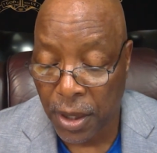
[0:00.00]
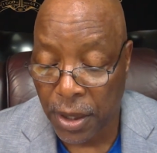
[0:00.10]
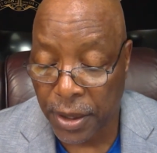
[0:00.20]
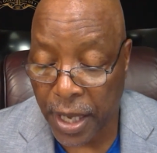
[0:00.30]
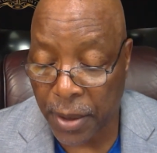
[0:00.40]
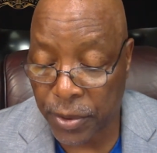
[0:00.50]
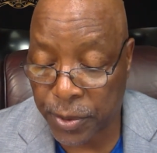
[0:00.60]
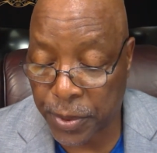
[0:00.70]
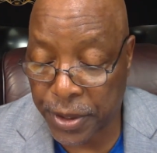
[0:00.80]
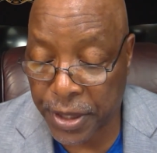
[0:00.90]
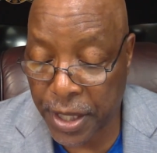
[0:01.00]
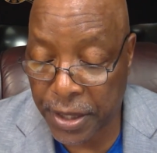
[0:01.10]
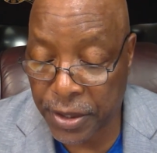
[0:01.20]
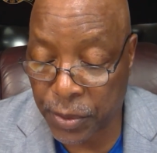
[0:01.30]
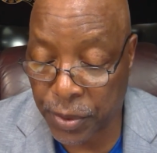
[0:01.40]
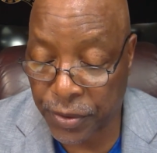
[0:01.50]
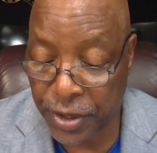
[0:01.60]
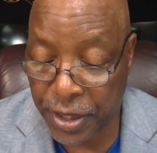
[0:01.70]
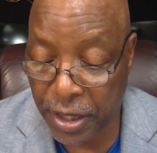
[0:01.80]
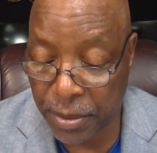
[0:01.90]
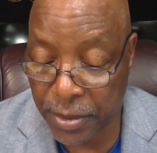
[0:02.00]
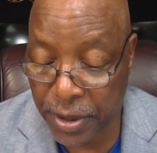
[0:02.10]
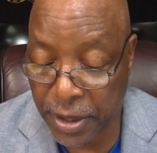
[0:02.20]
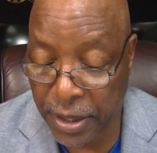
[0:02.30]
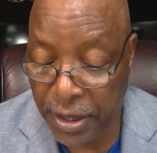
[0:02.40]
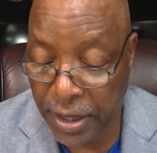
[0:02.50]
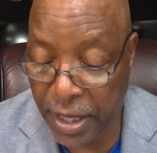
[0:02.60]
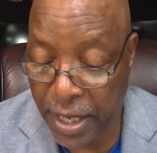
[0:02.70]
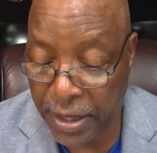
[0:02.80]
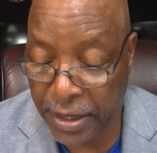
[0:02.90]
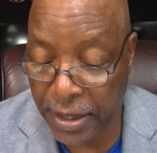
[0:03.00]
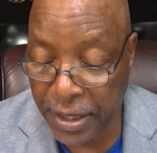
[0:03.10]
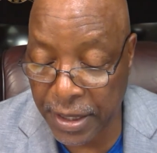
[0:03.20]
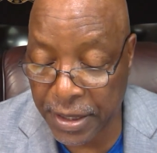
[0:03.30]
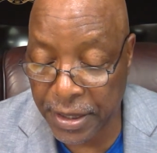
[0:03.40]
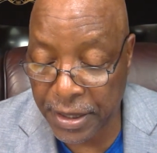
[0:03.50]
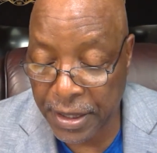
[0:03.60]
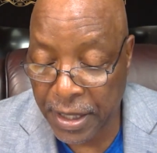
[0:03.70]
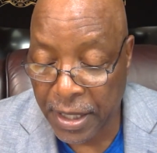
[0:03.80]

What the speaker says: that was possessed with the demon, and he had the legion,